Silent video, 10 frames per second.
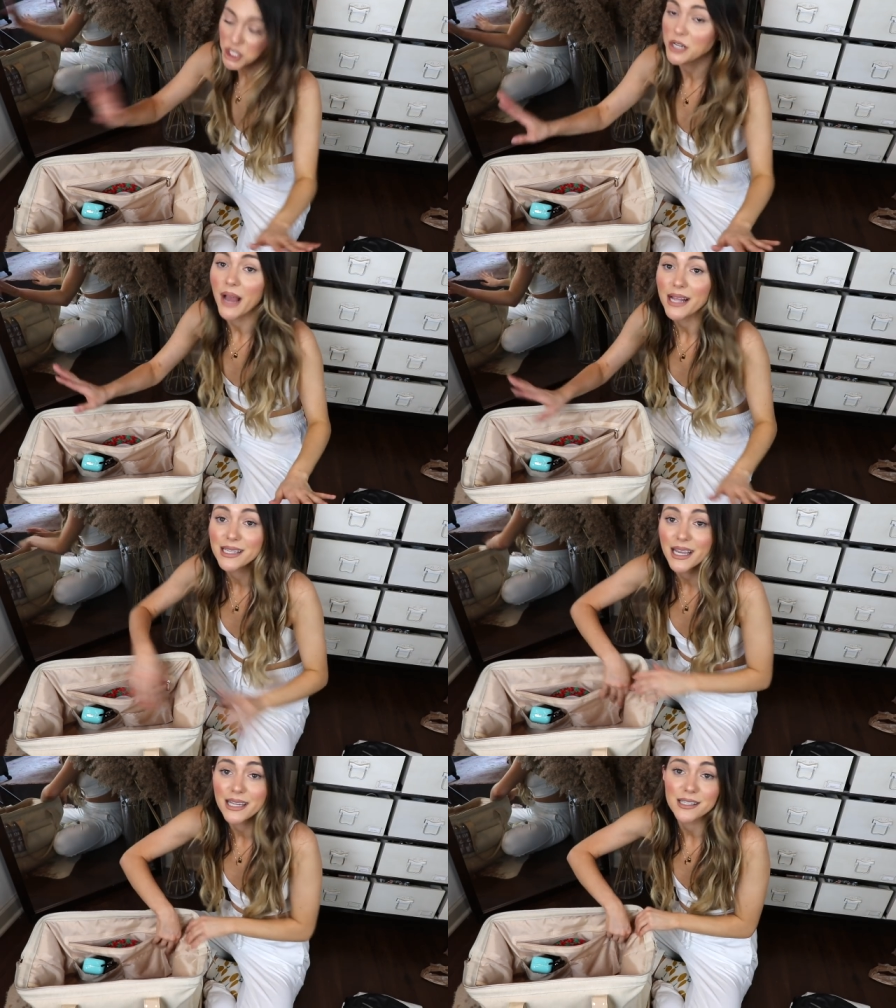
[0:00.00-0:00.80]
sheet
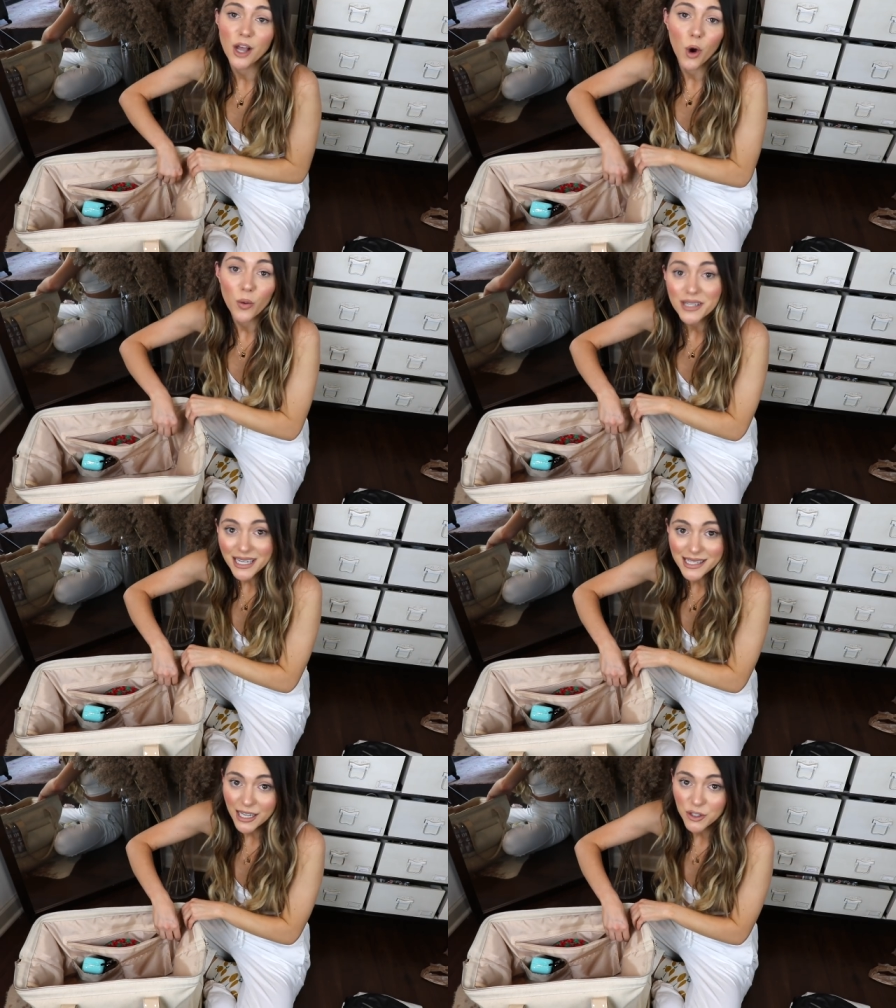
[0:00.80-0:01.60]
mask is always an
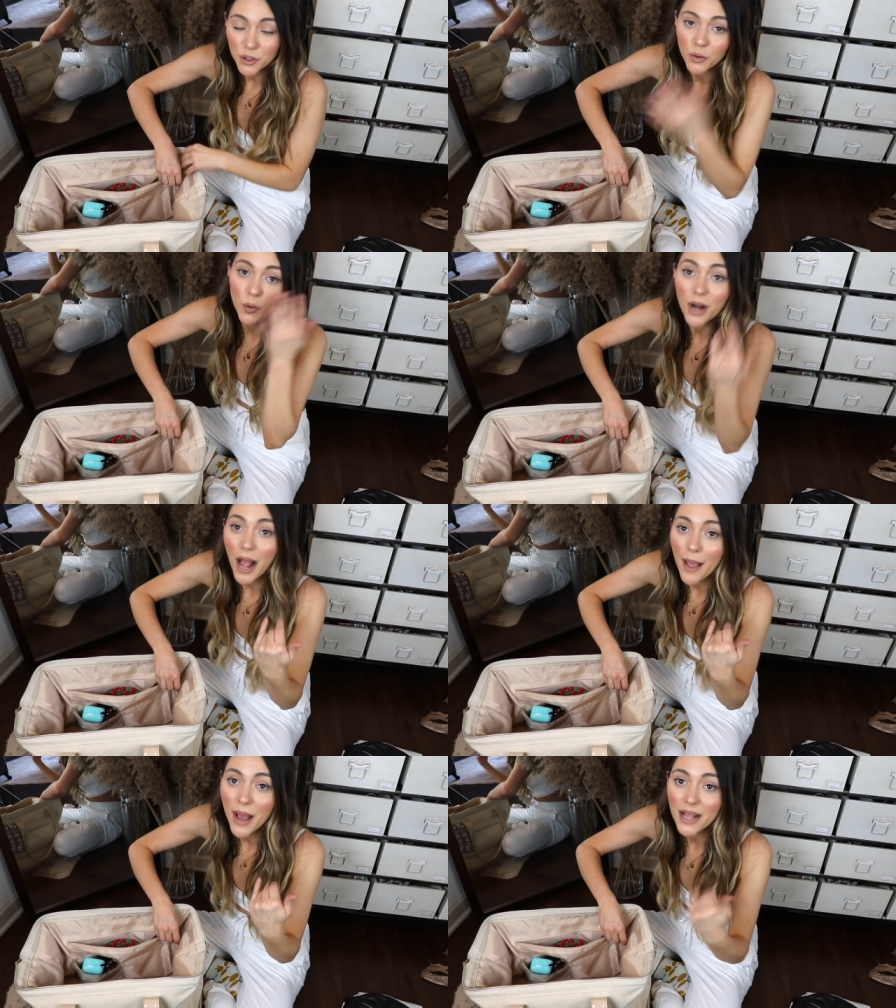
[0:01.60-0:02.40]
essential or
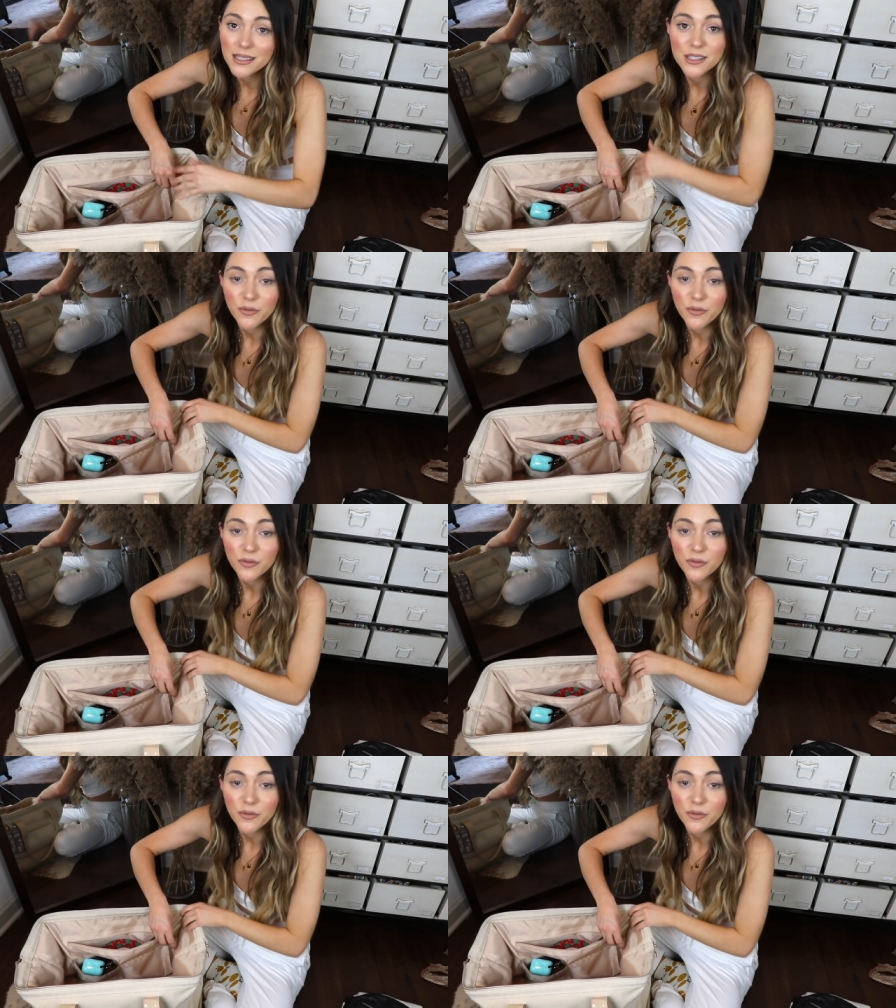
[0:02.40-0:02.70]
eye masks